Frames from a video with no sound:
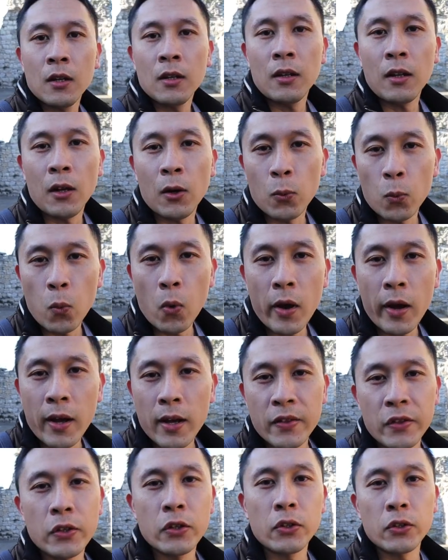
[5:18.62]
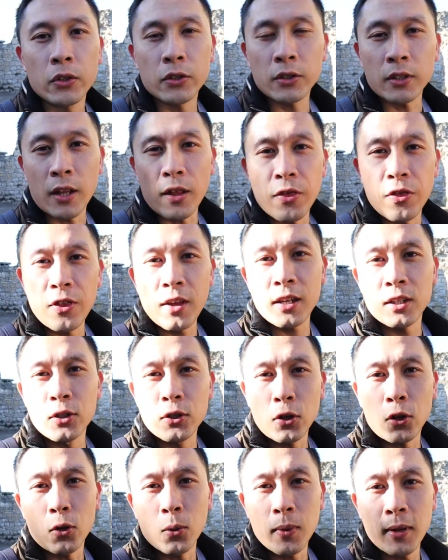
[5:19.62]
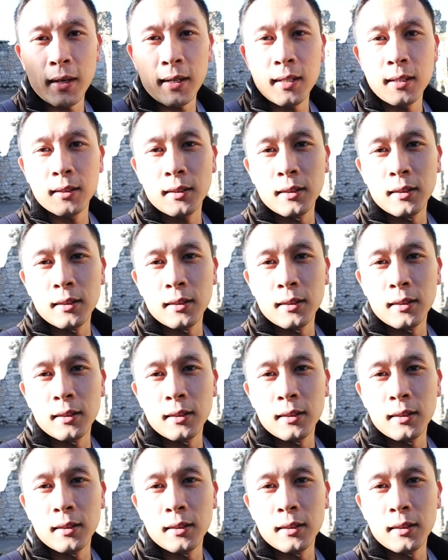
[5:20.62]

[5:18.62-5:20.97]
Now, where does this doorway